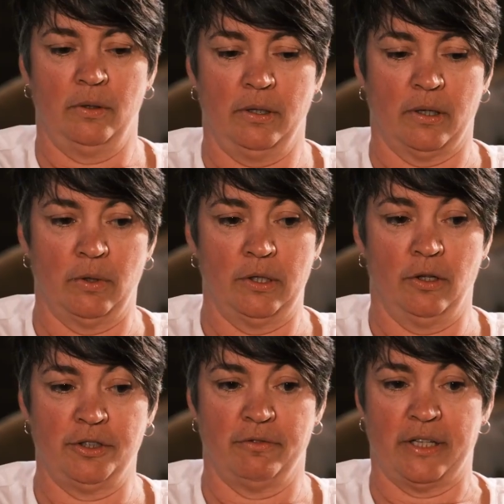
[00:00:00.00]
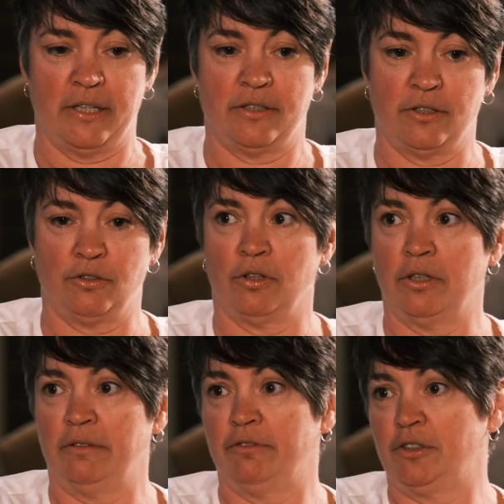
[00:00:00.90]
you know, a lot of it is the
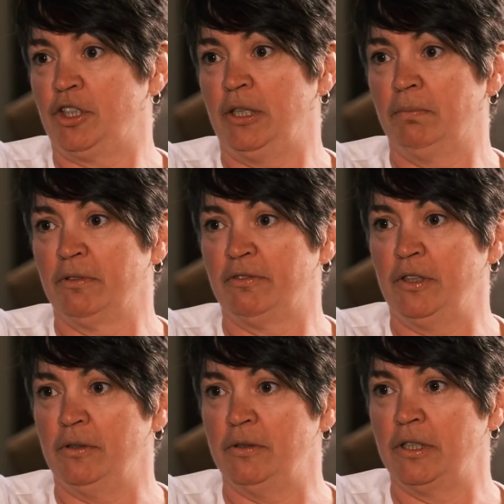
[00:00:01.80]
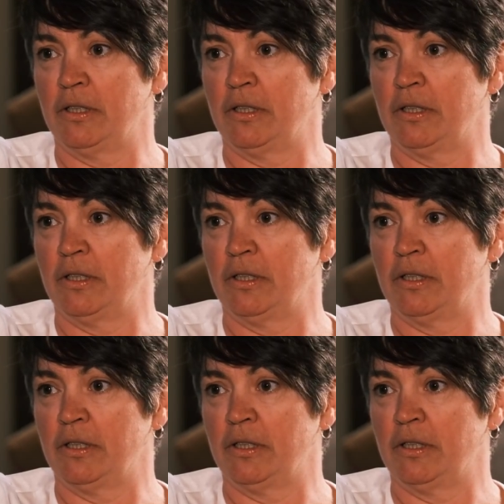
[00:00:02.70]
drive for cheaper food.